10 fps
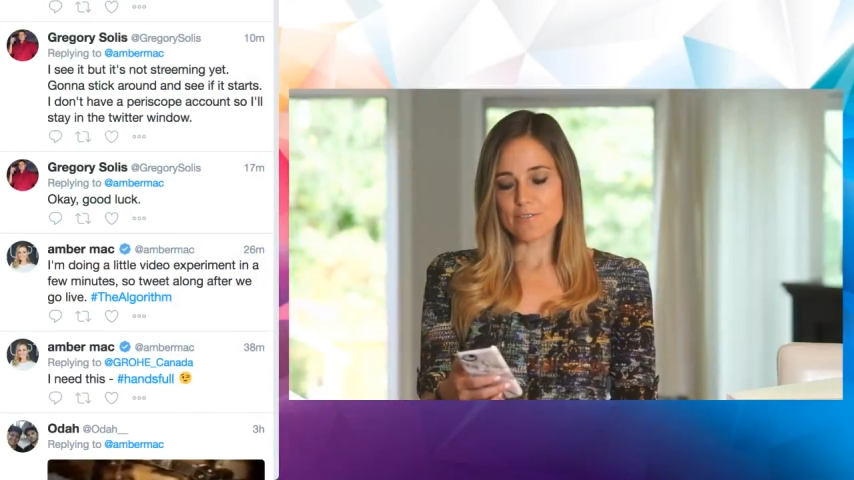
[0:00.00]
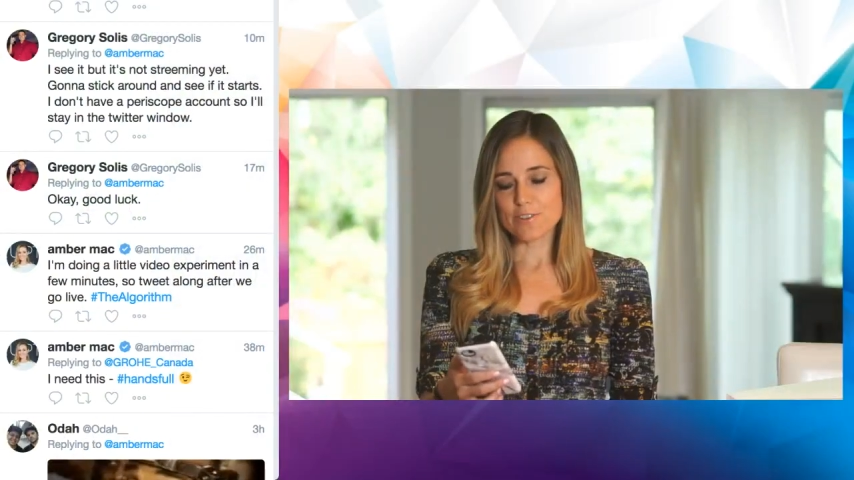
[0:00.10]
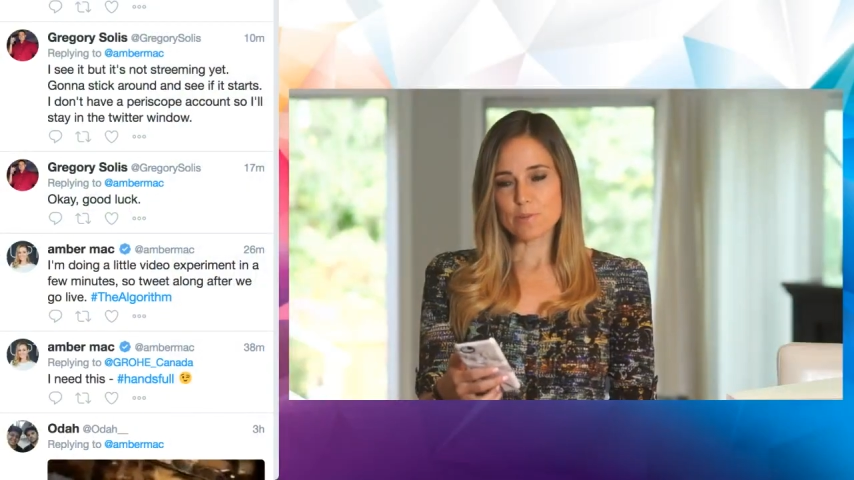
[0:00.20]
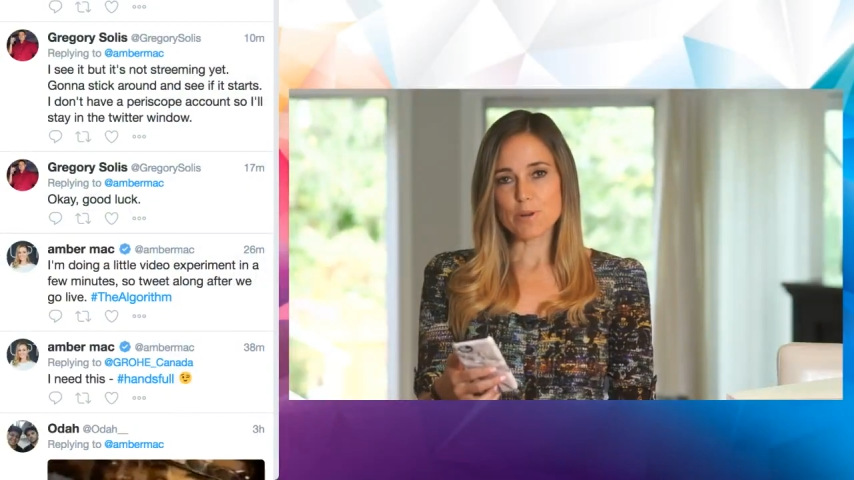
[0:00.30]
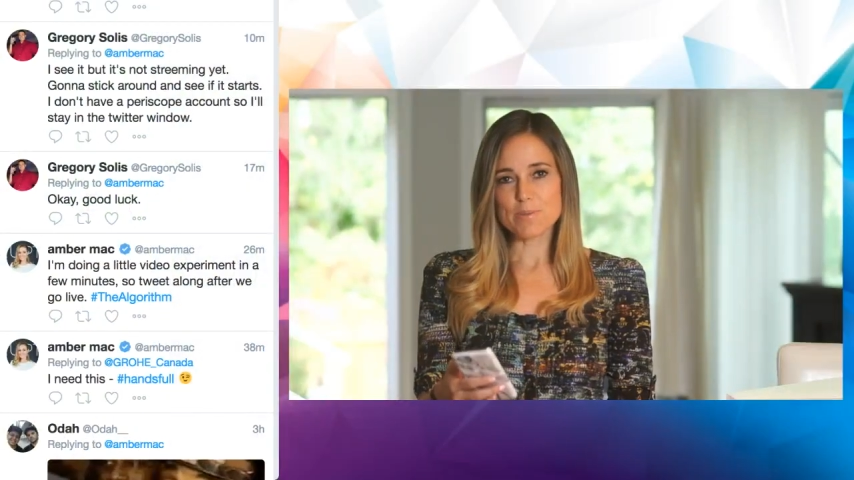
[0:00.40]

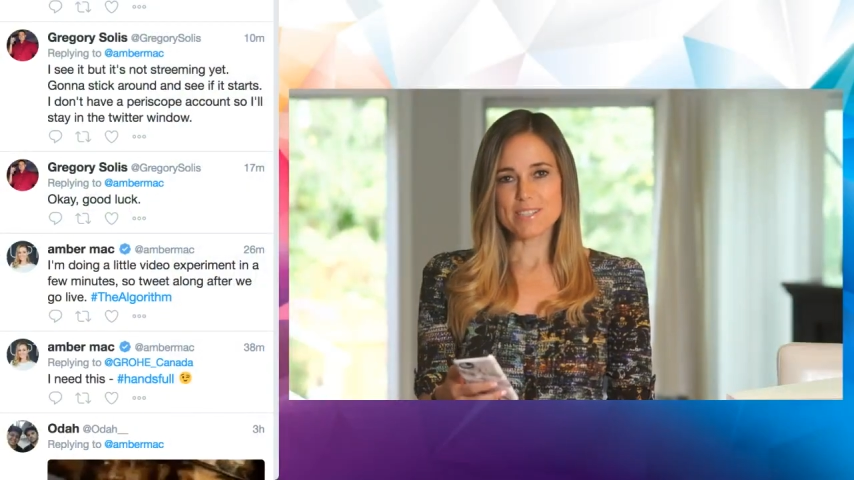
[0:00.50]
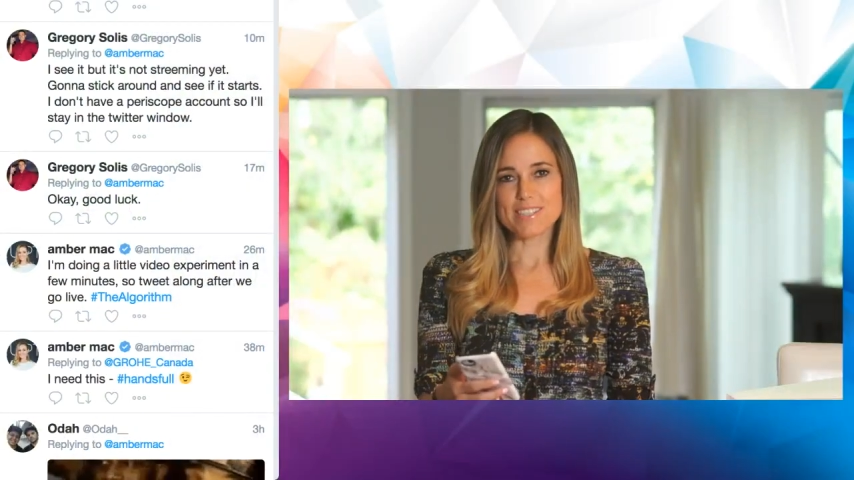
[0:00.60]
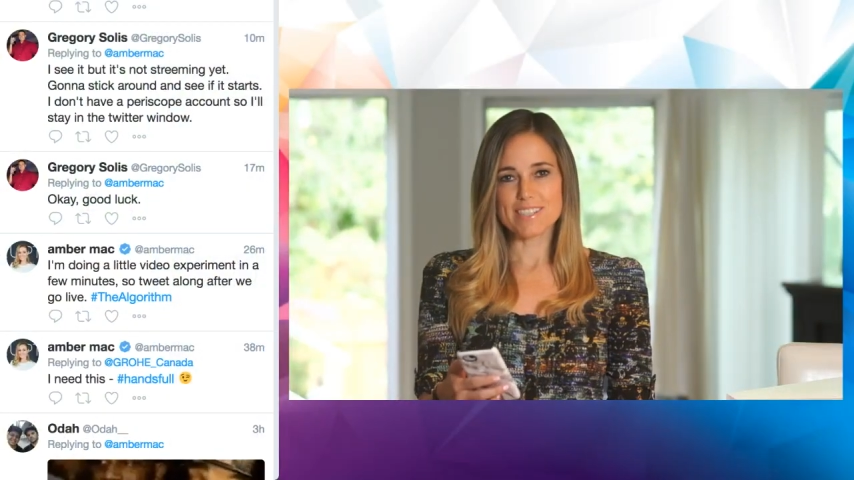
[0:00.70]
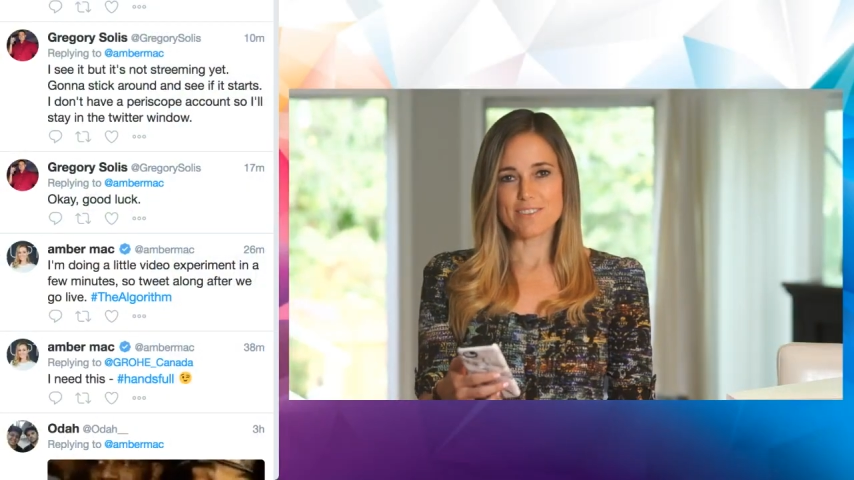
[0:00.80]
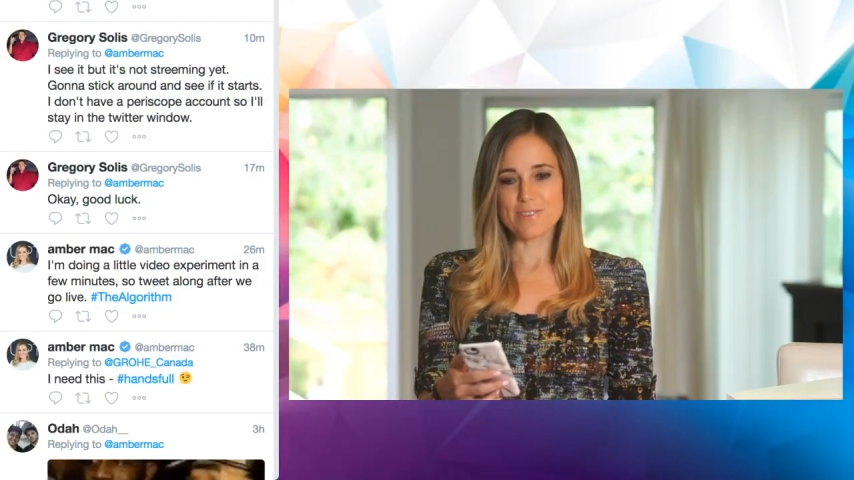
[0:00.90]
for the
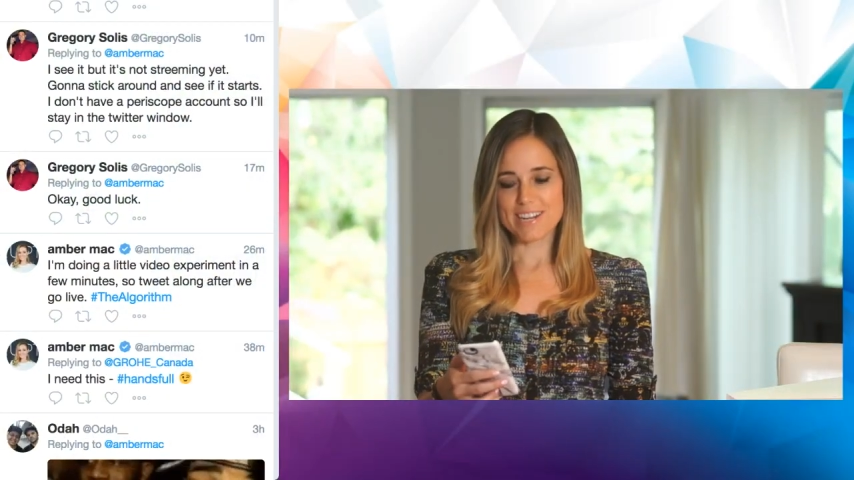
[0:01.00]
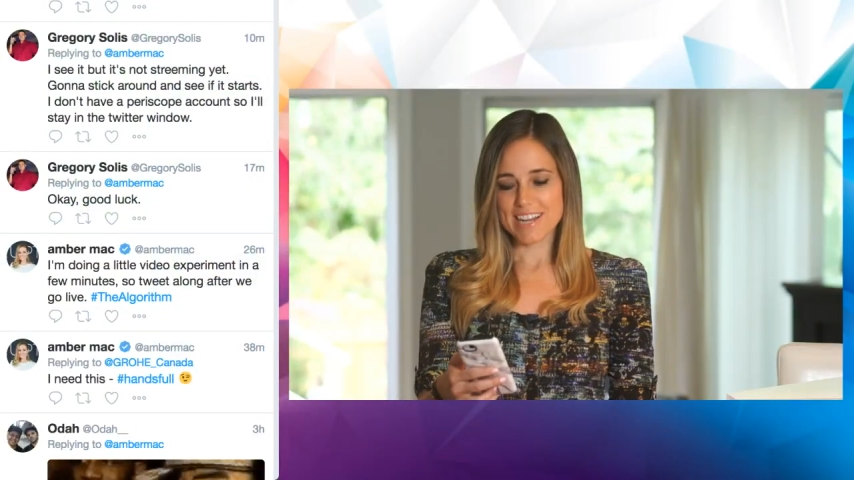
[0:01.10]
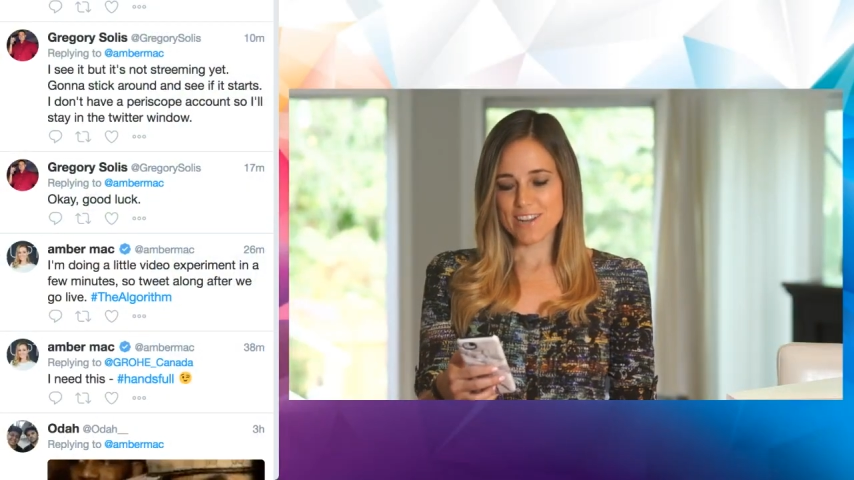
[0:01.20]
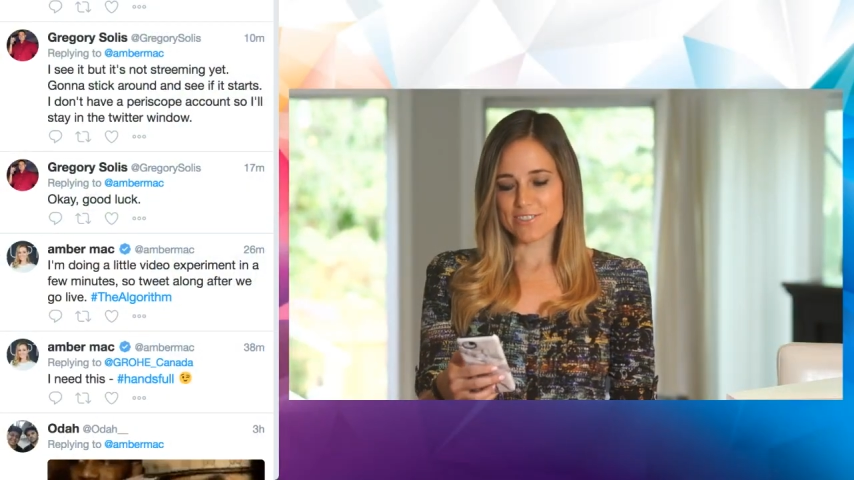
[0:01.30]
purposes of right now,